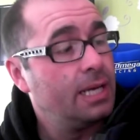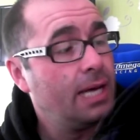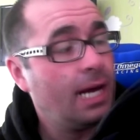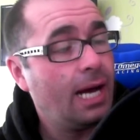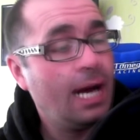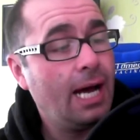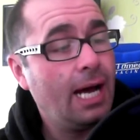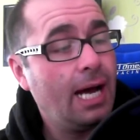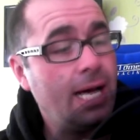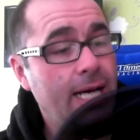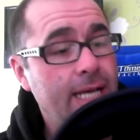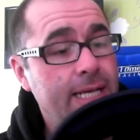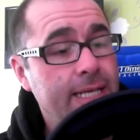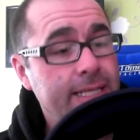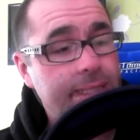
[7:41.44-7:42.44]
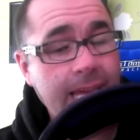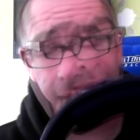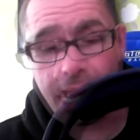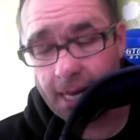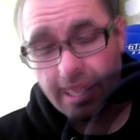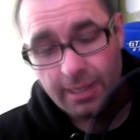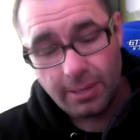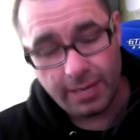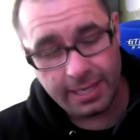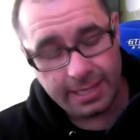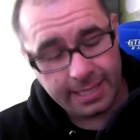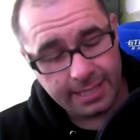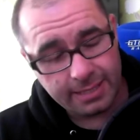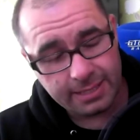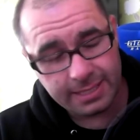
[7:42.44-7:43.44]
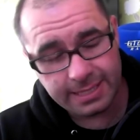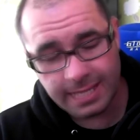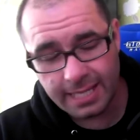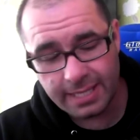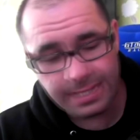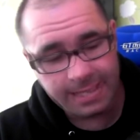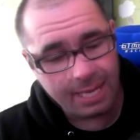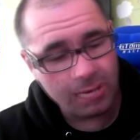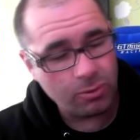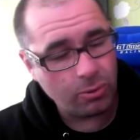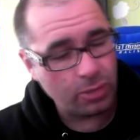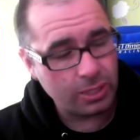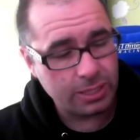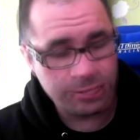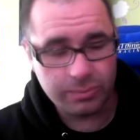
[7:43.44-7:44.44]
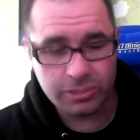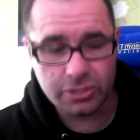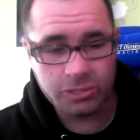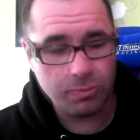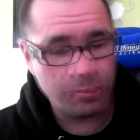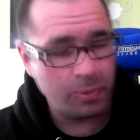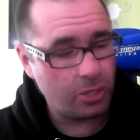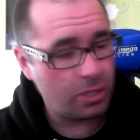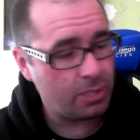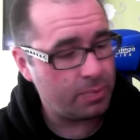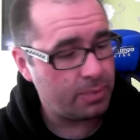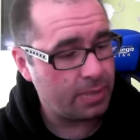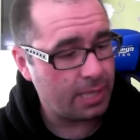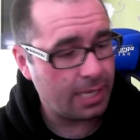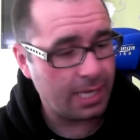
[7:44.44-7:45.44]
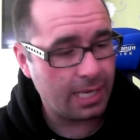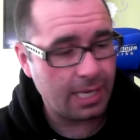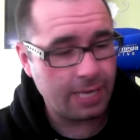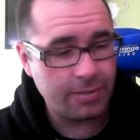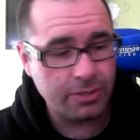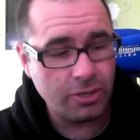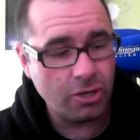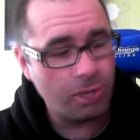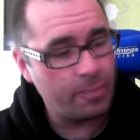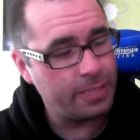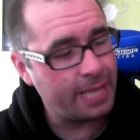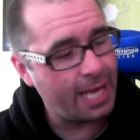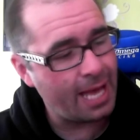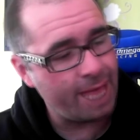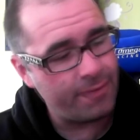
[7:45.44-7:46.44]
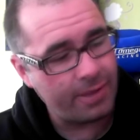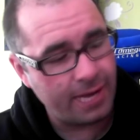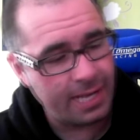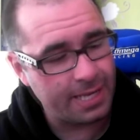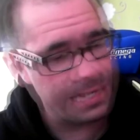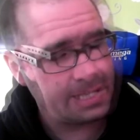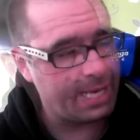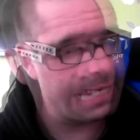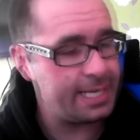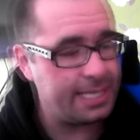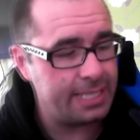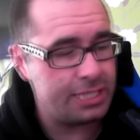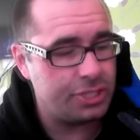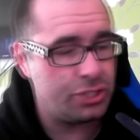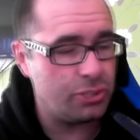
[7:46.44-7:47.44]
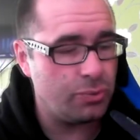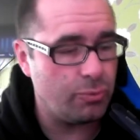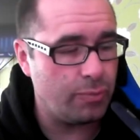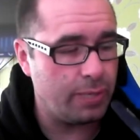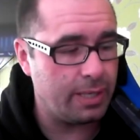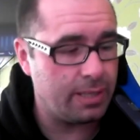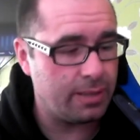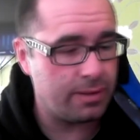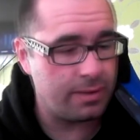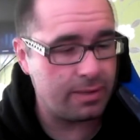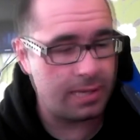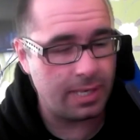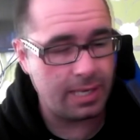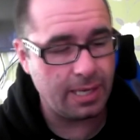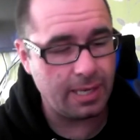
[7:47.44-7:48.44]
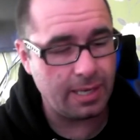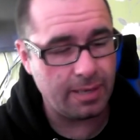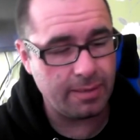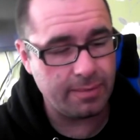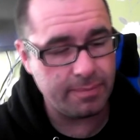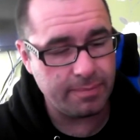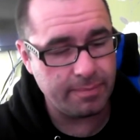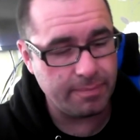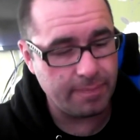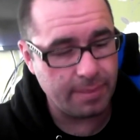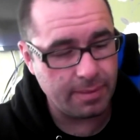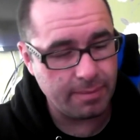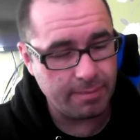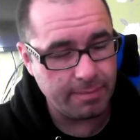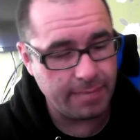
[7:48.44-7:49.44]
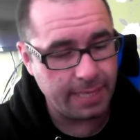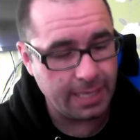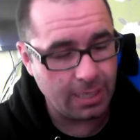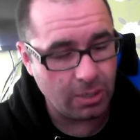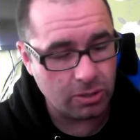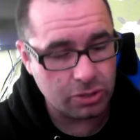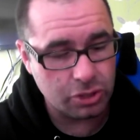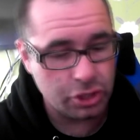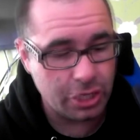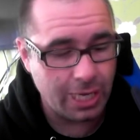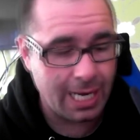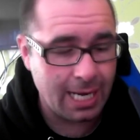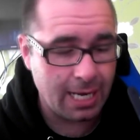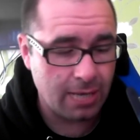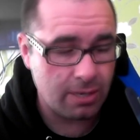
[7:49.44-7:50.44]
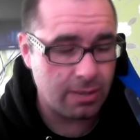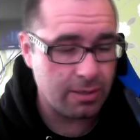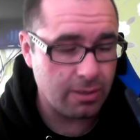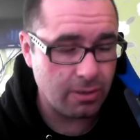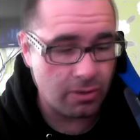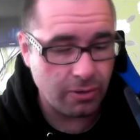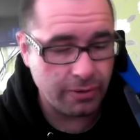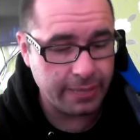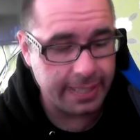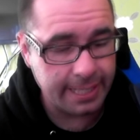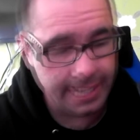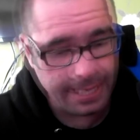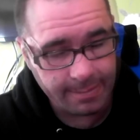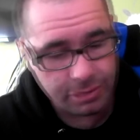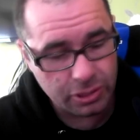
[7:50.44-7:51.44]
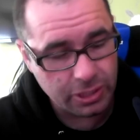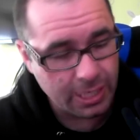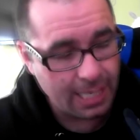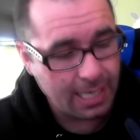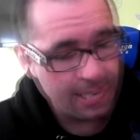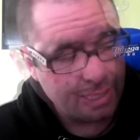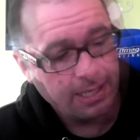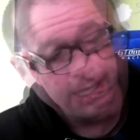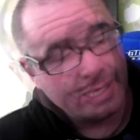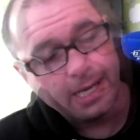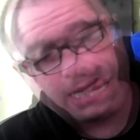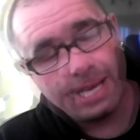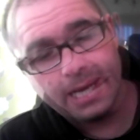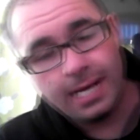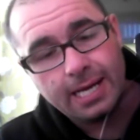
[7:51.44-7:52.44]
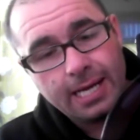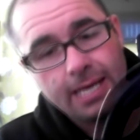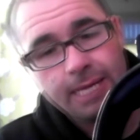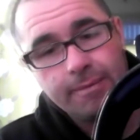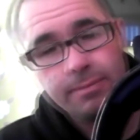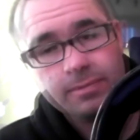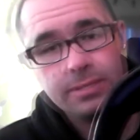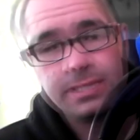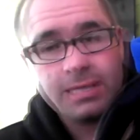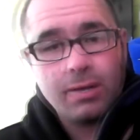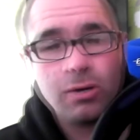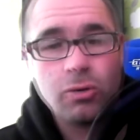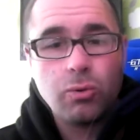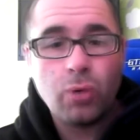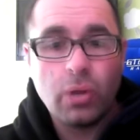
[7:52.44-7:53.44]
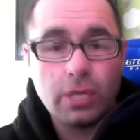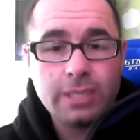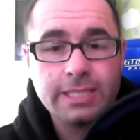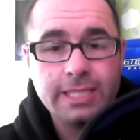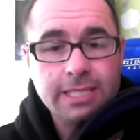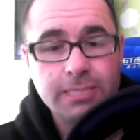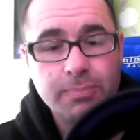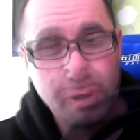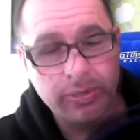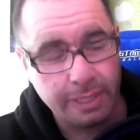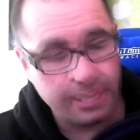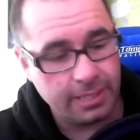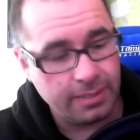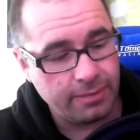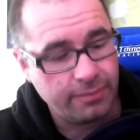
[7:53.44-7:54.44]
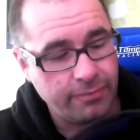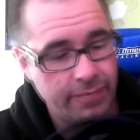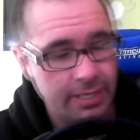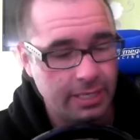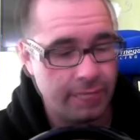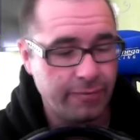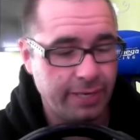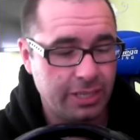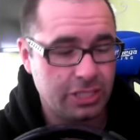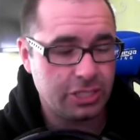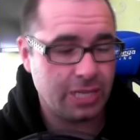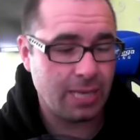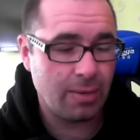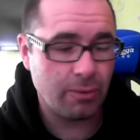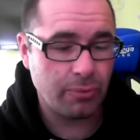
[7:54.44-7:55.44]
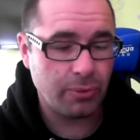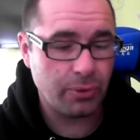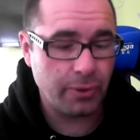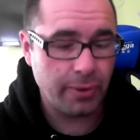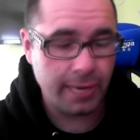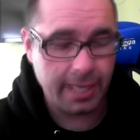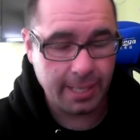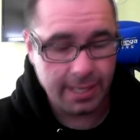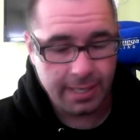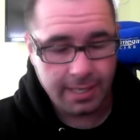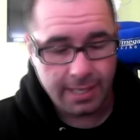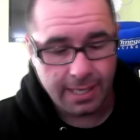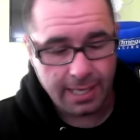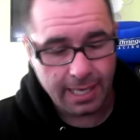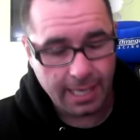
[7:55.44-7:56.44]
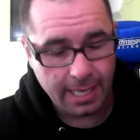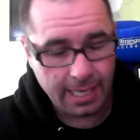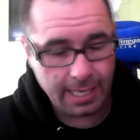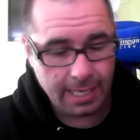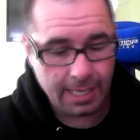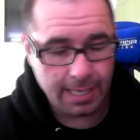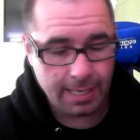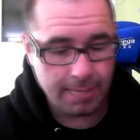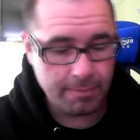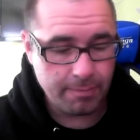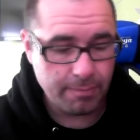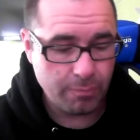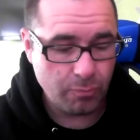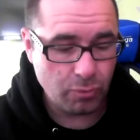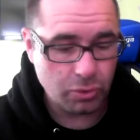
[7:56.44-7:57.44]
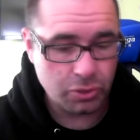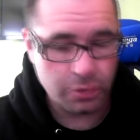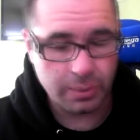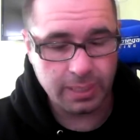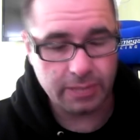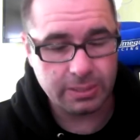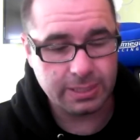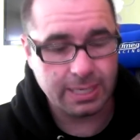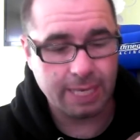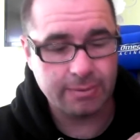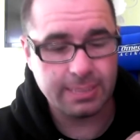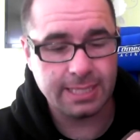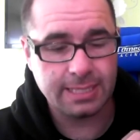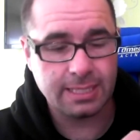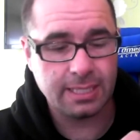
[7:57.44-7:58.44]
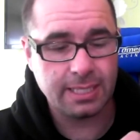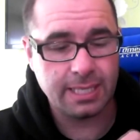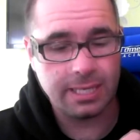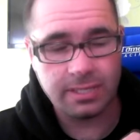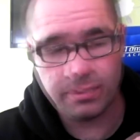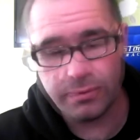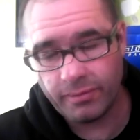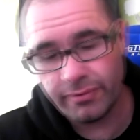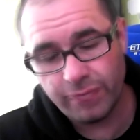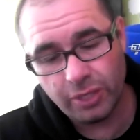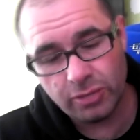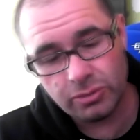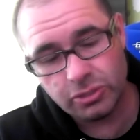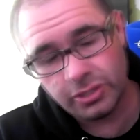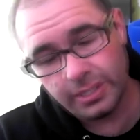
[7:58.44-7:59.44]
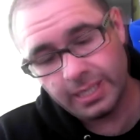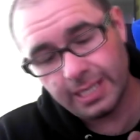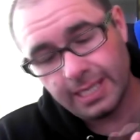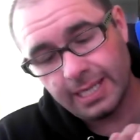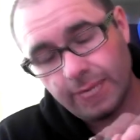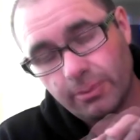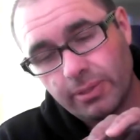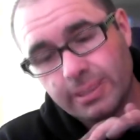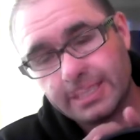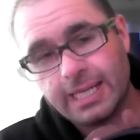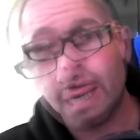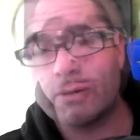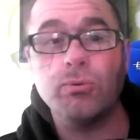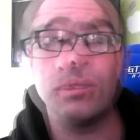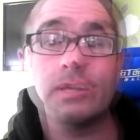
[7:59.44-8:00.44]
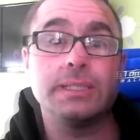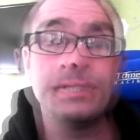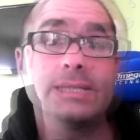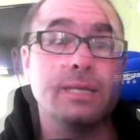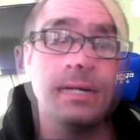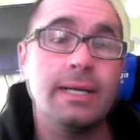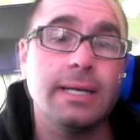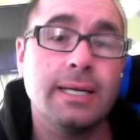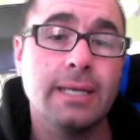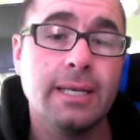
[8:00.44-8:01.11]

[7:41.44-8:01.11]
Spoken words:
Yeah, anything else to say? The sound quality was superb. Nobody ever had any issue with me on chat or in-game chat. Sound quality is brilliant, really rich sound through it. We'll do a little sound test at the end of the review so you can hear what the sound quality is like.